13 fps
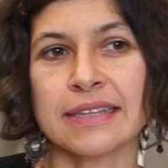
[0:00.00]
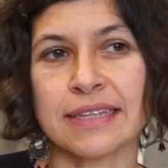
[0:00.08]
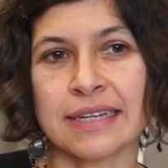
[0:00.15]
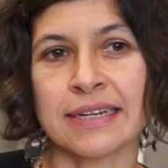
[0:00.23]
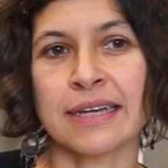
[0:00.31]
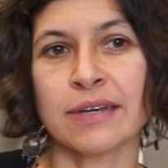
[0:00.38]
and
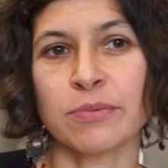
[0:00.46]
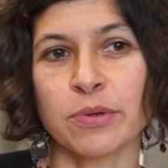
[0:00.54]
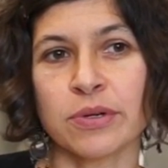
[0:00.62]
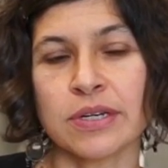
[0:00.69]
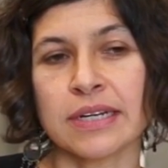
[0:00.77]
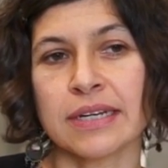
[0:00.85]
then I
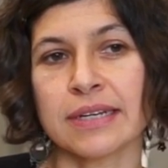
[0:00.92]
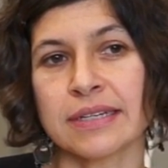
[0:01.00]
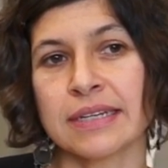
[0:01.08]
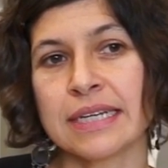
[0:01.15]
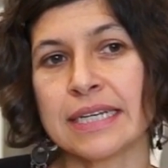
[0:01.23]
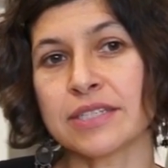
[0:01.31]
won
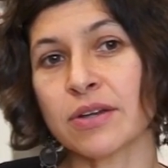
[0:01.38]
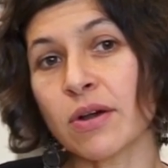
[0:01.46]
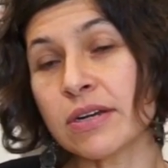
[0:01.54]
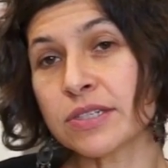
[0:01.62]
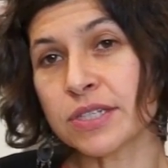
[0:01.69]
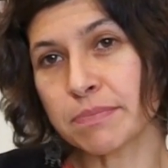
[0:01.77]
a
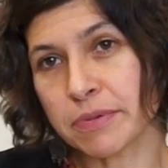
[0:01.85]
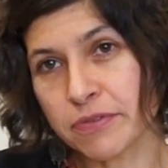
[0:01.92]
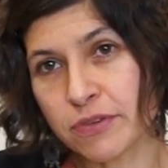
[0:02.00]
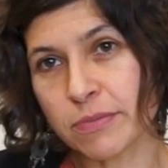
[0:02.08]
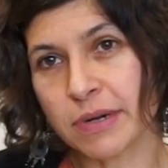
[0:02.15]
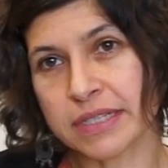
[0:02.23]
scholarship, a
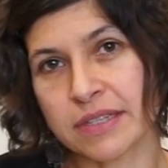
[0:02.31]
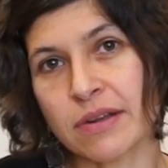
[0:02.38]
Fulbright